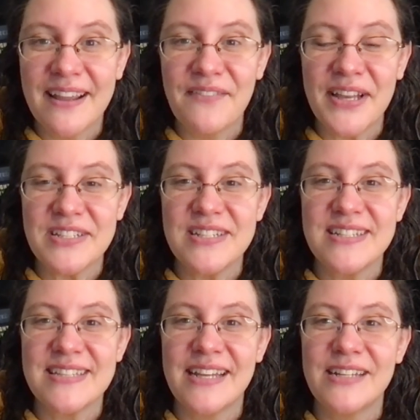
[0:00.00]
I have actually
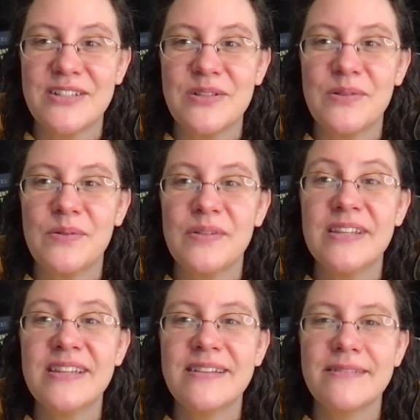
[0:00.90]
decided to
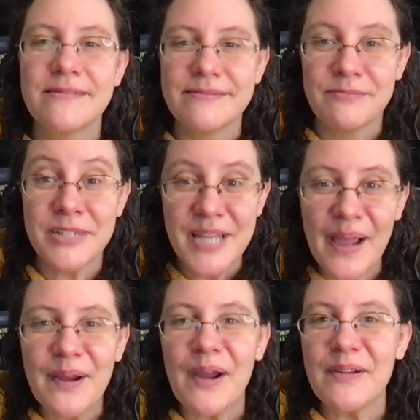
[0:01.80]

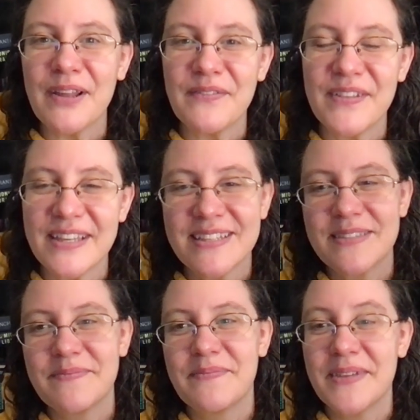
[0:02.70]
retire our
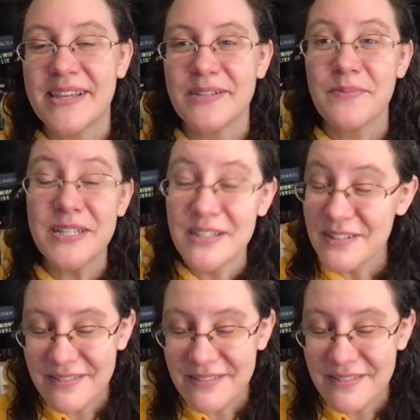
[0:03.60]
Netflix because we